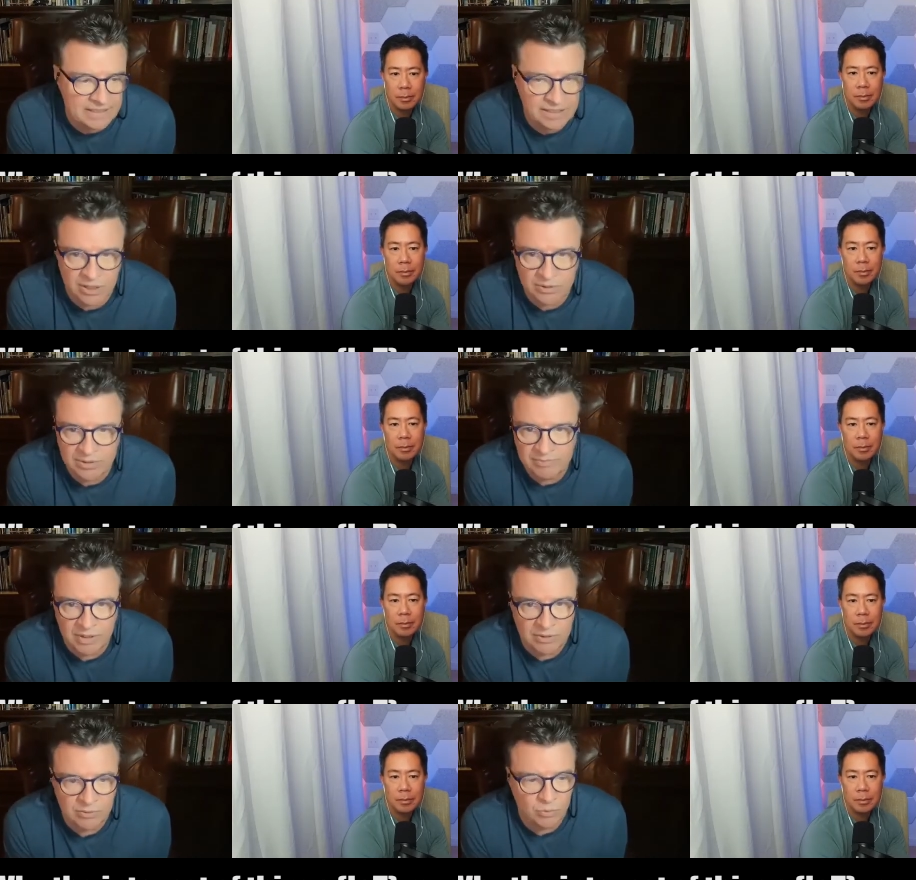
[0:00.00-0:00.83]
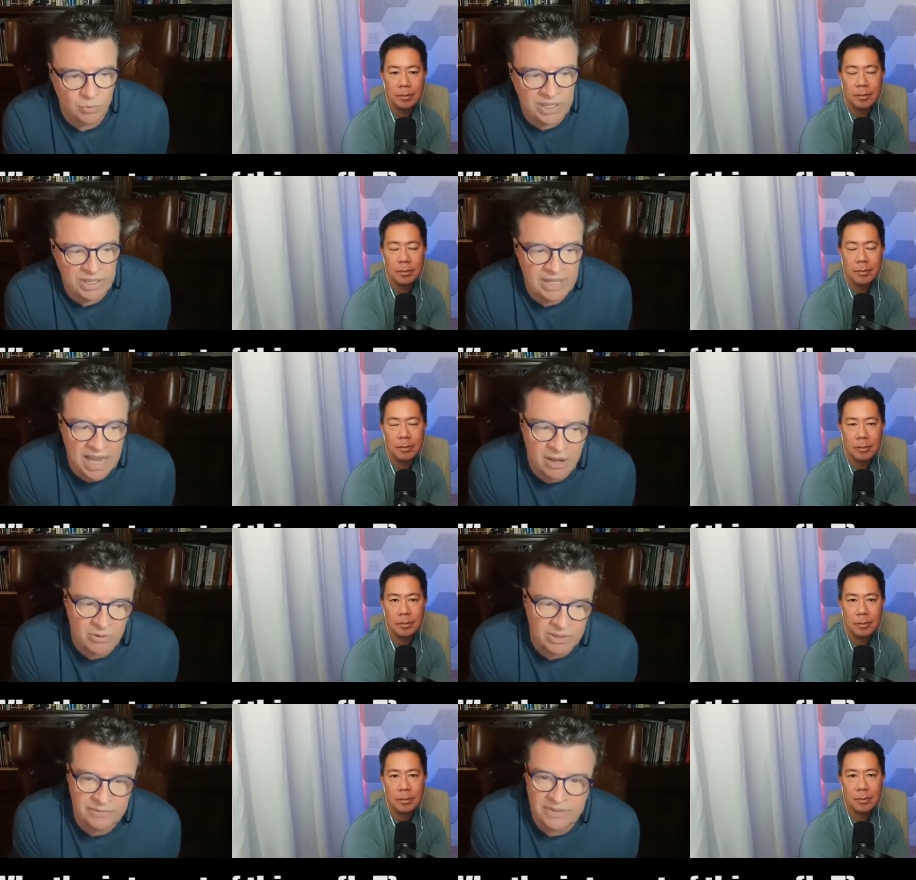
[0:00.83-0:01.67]
Speaker 1: And, you know, we
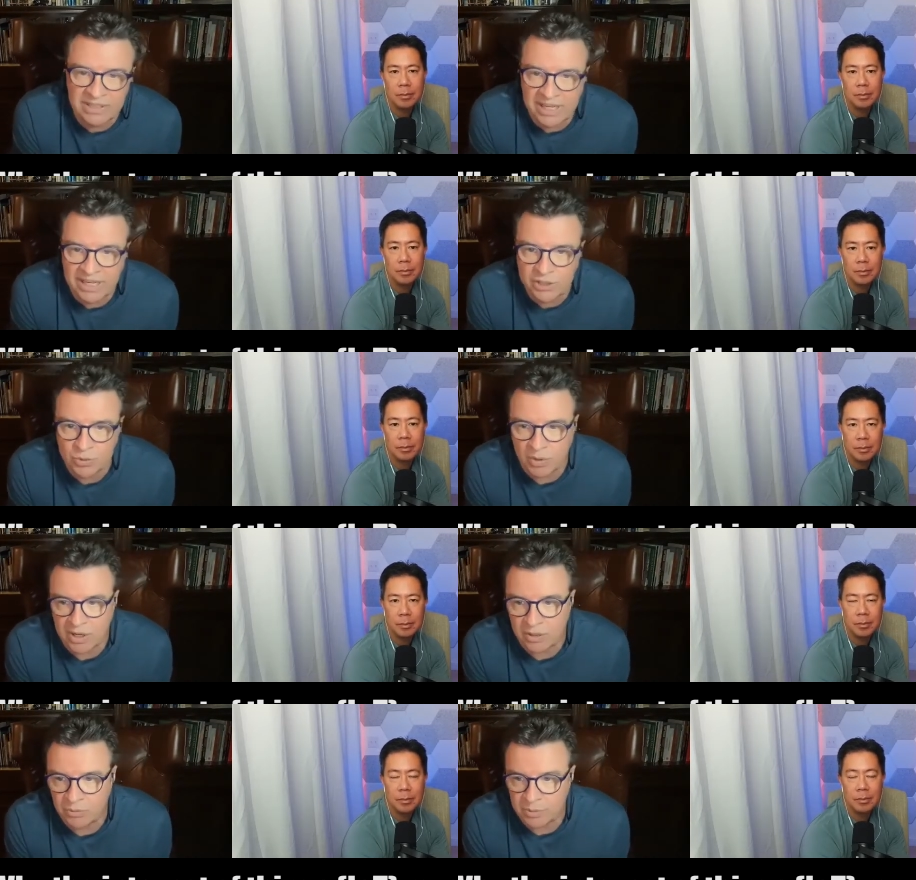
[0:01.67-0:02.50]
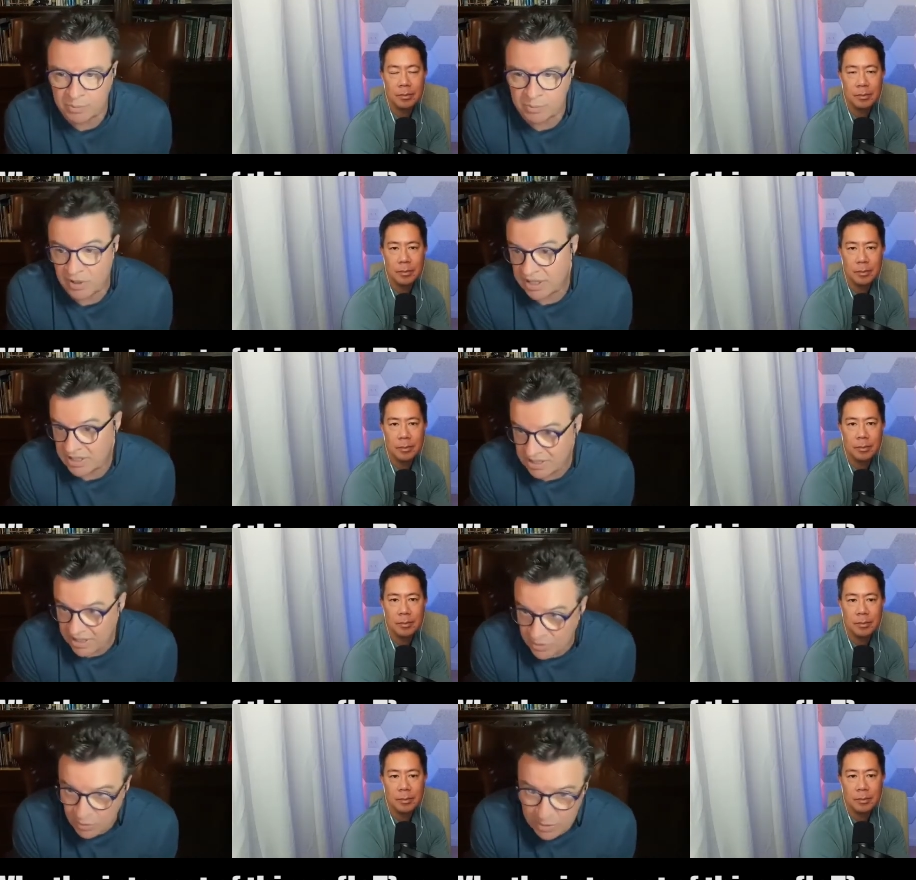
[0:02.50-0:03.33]
now live in an age where with
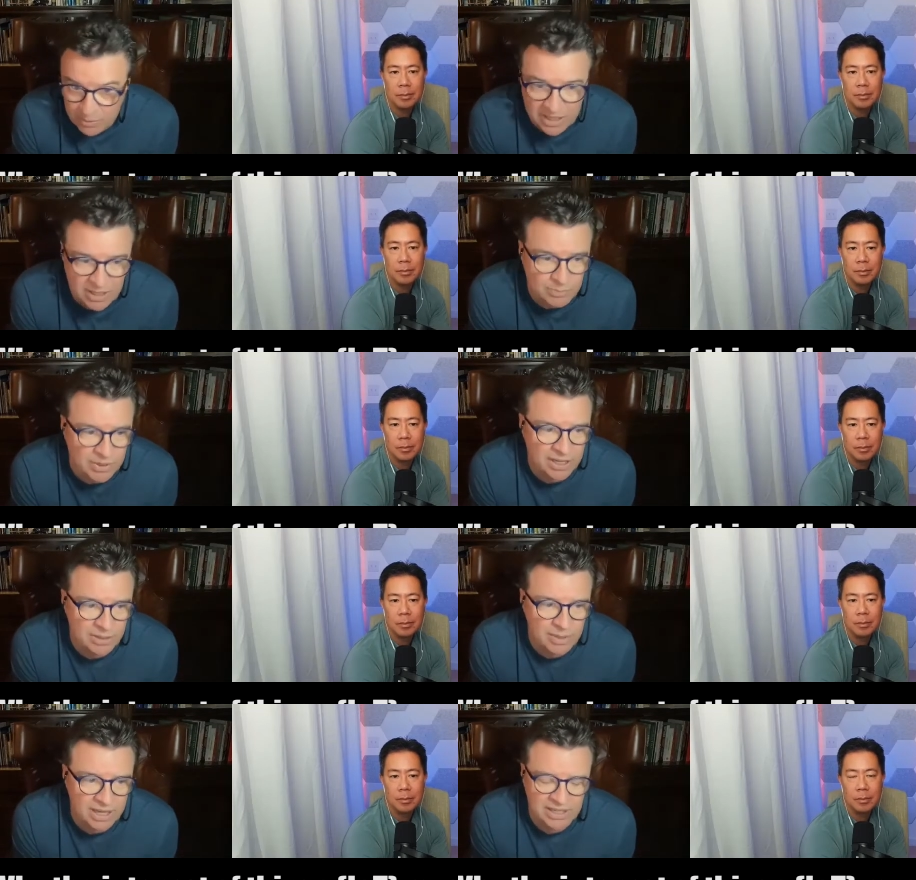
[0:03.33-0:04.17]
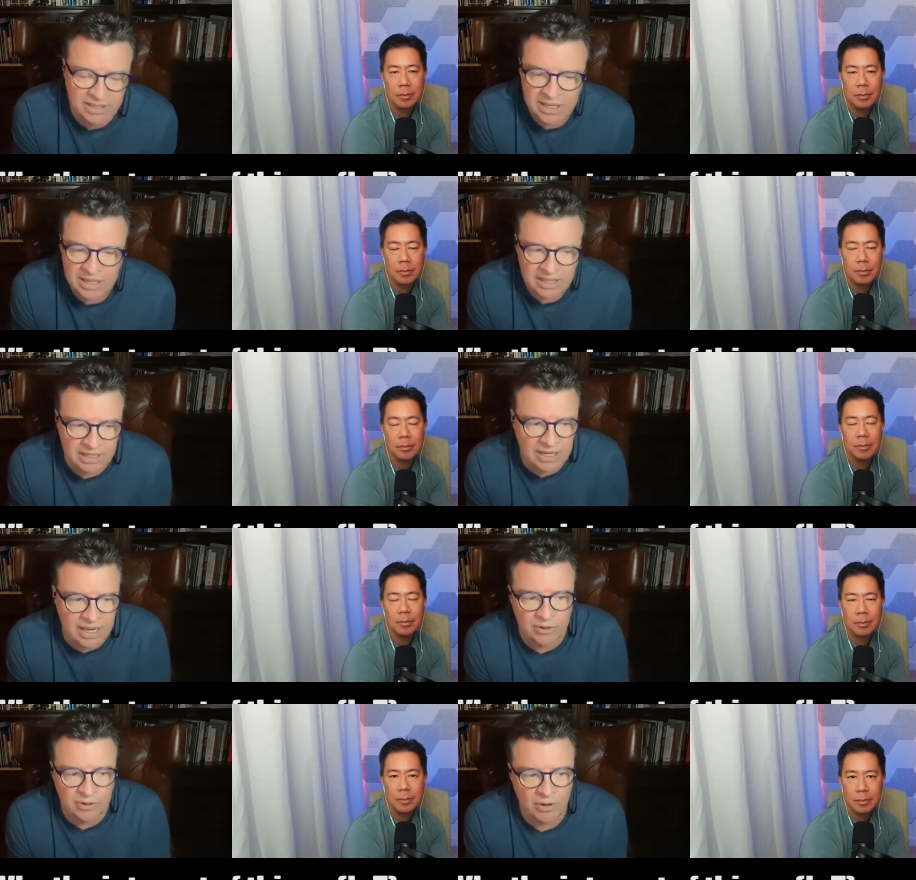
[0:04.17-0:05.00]
products like the We Make and BioMech and
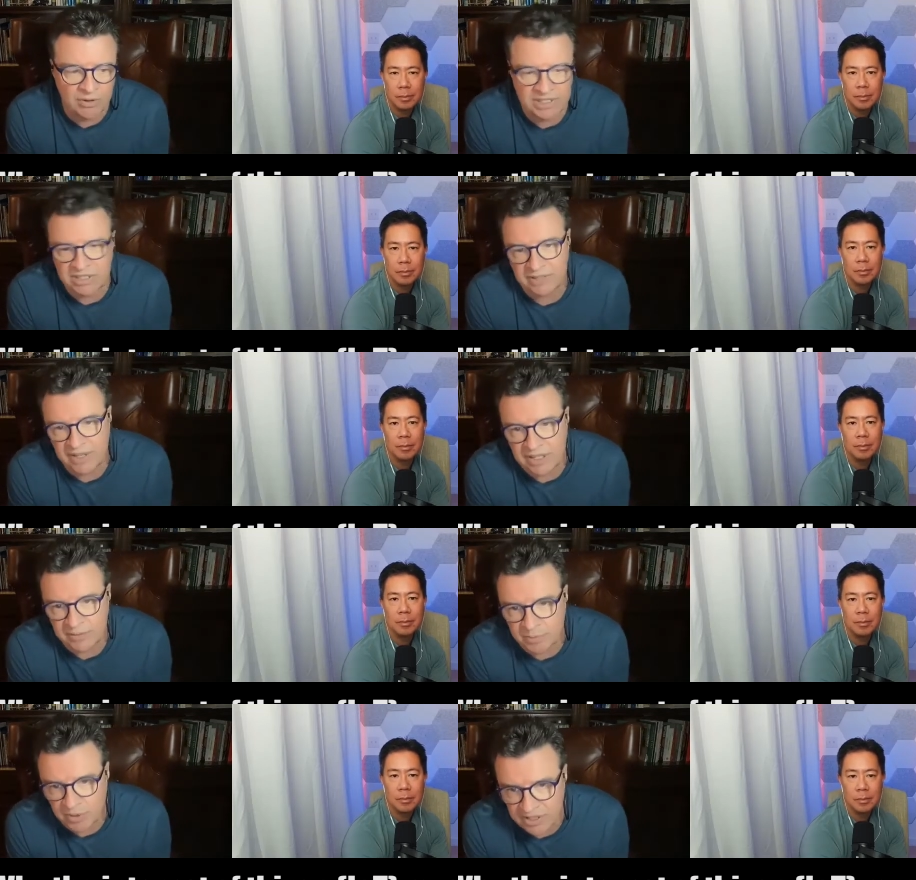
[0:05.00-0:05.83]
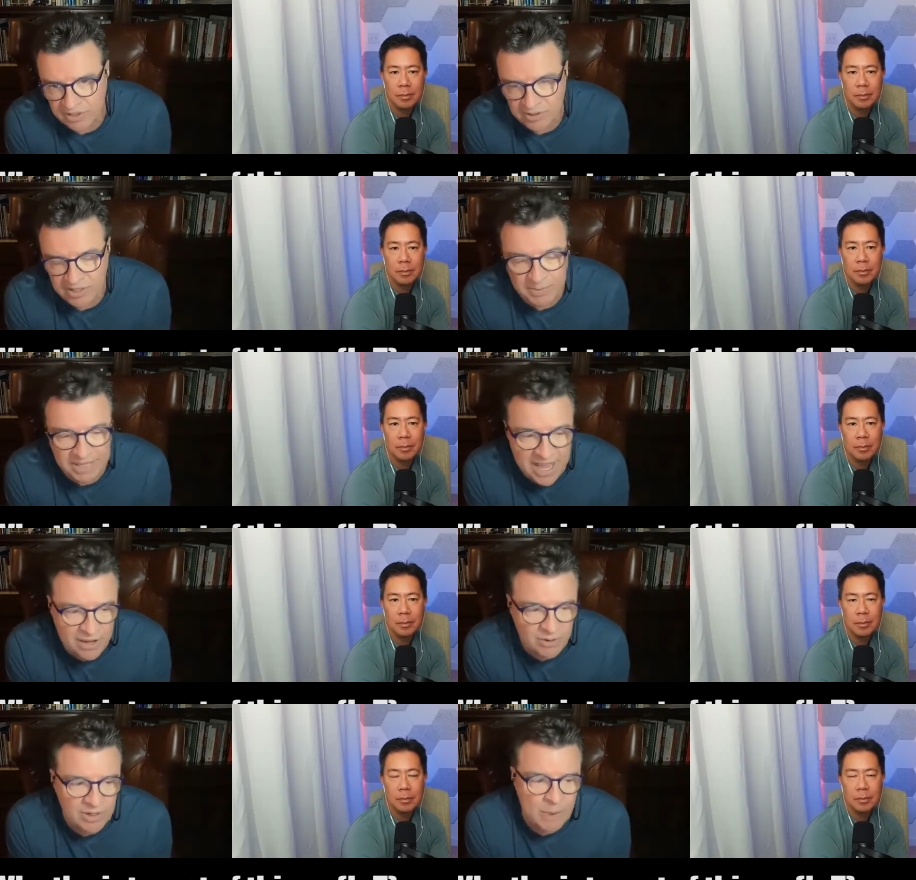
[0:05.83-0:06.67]
in other, all these innovative products are
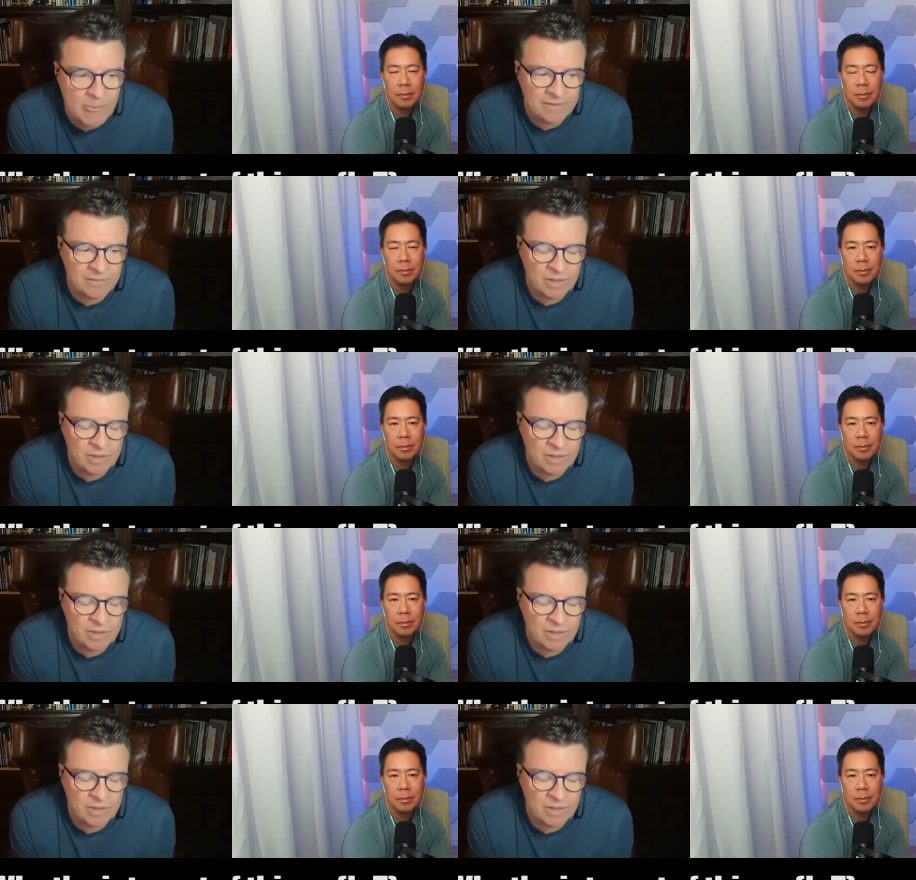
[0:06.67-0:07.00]
coming out.